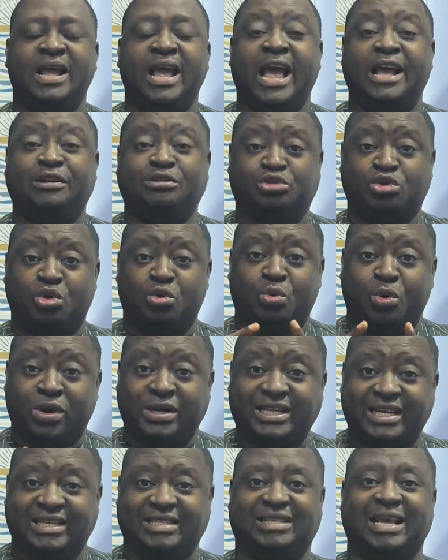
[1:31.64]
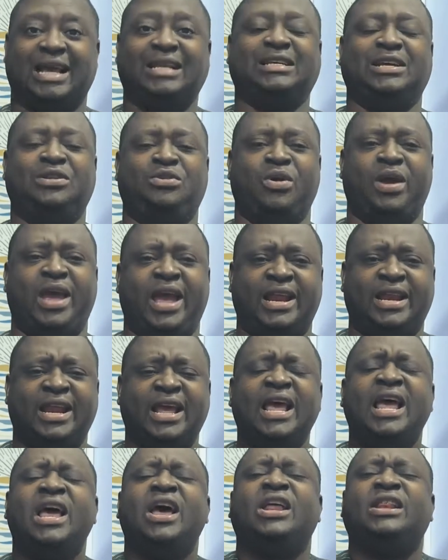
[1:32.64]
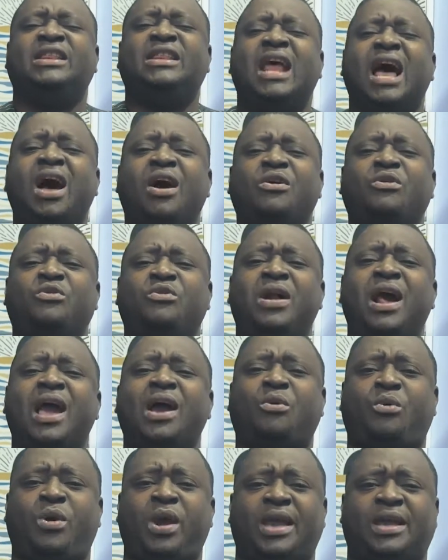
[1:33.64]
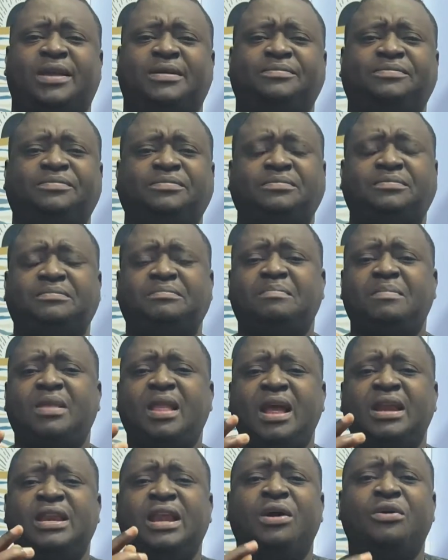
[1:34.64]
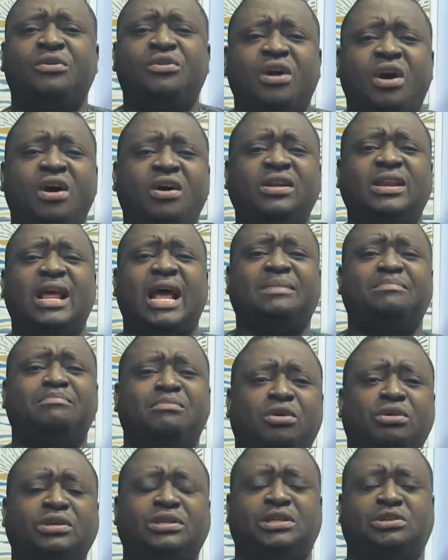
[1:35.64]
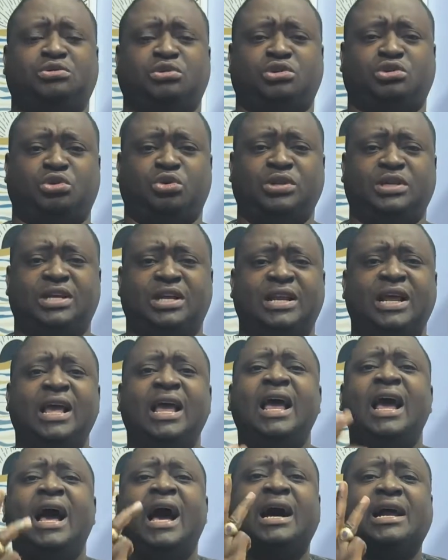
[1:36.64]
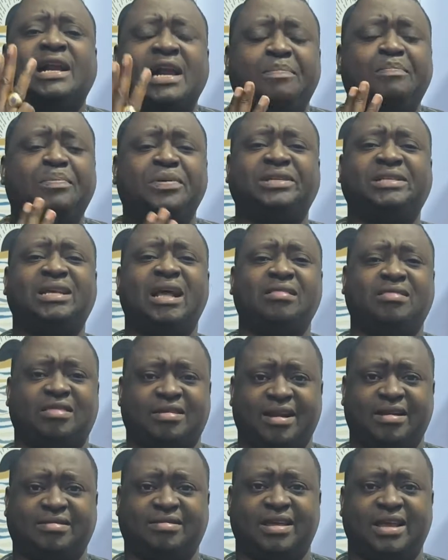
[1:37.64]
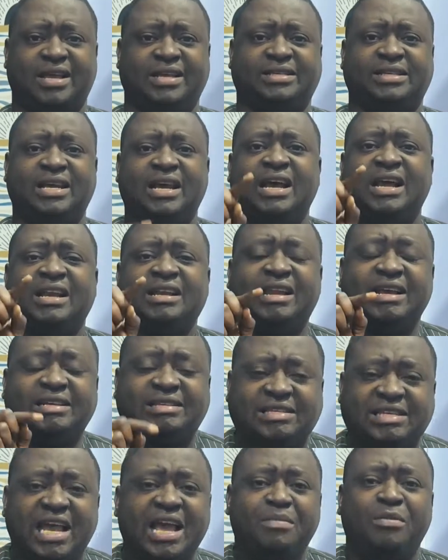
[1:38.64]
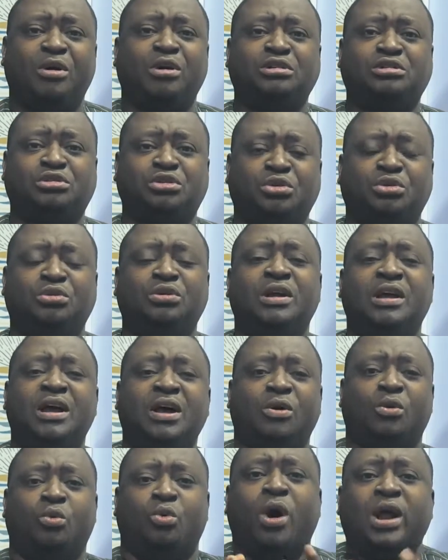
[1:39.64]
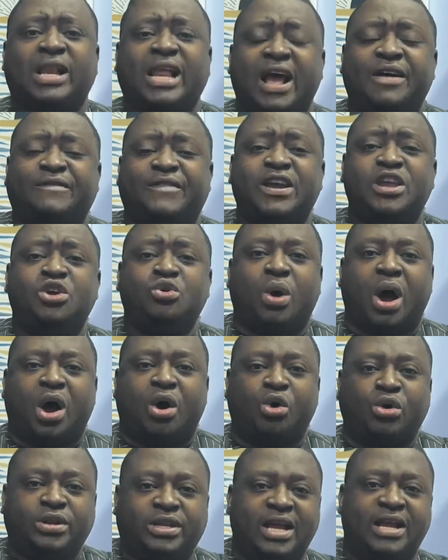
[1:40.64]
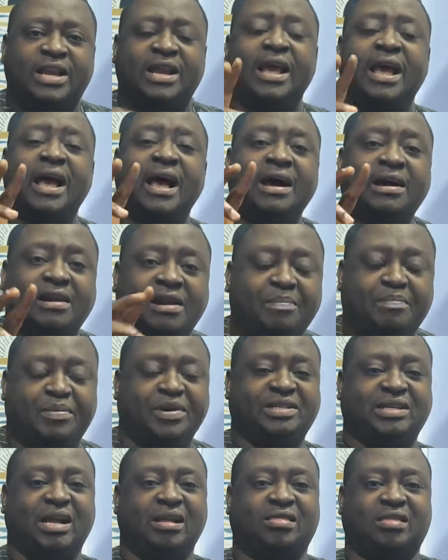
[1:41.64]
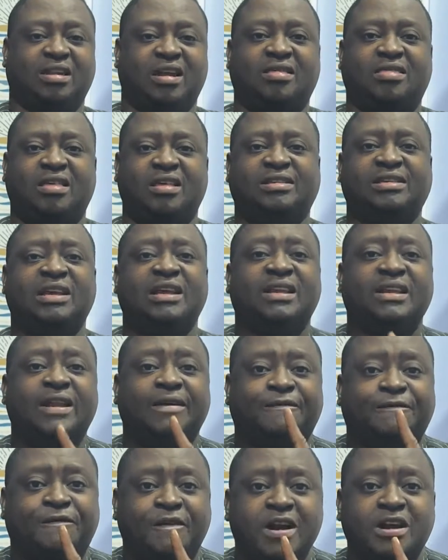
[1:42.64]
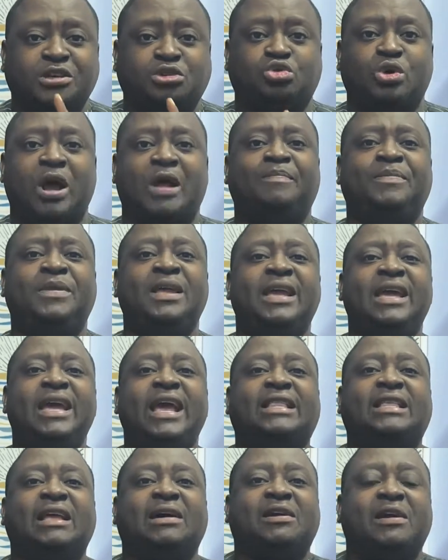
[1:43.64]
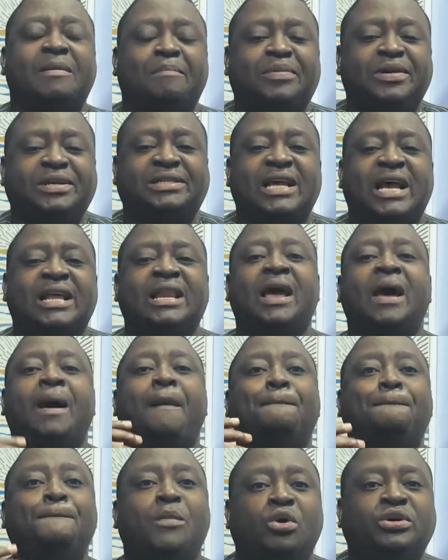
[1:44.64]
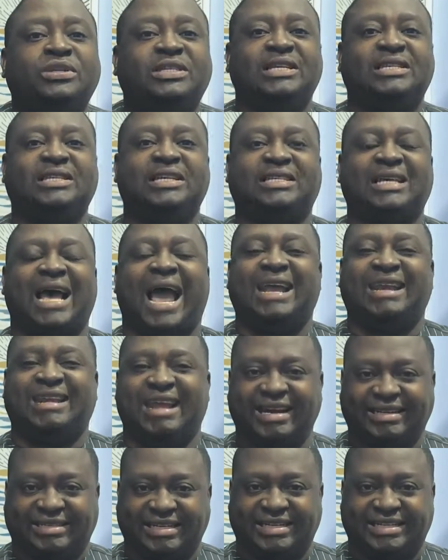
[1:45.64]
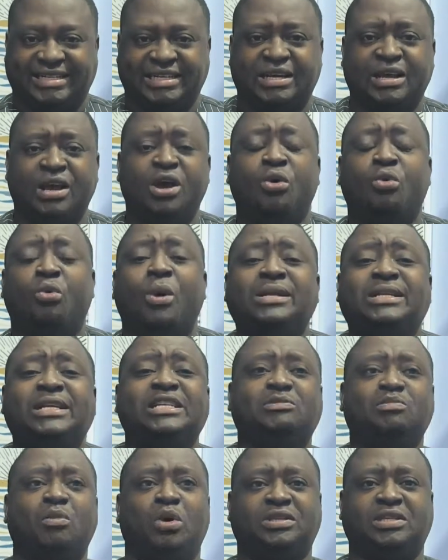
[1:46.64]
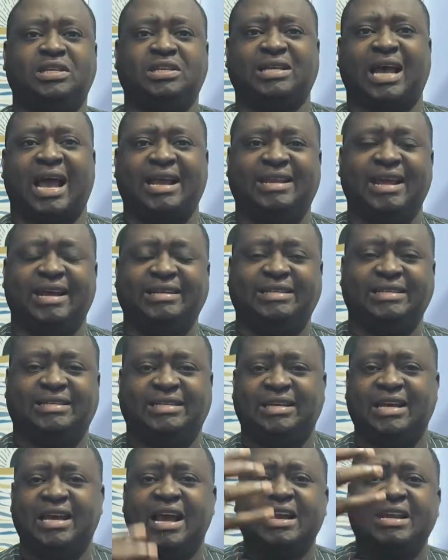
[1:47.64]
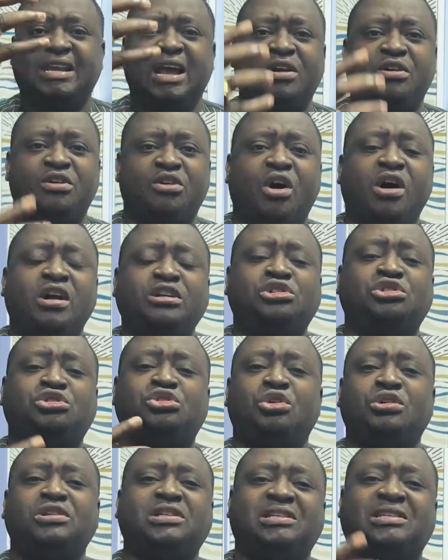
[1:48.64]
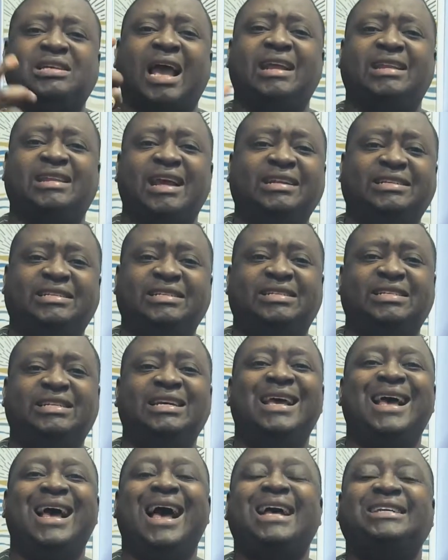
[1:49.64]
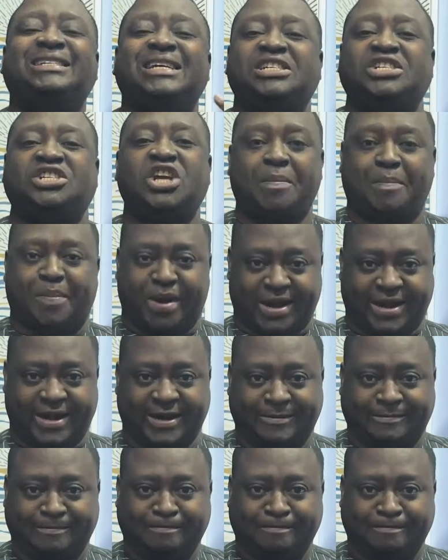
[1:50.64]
And so, what is that in your hand? Now, real quick, the rod that Moses was holding represents three things. The same also, whatever you are holding represents three things. The first one, it represents Moses' identity. What is Moses' identity? The rod shows his identity as a shepherd.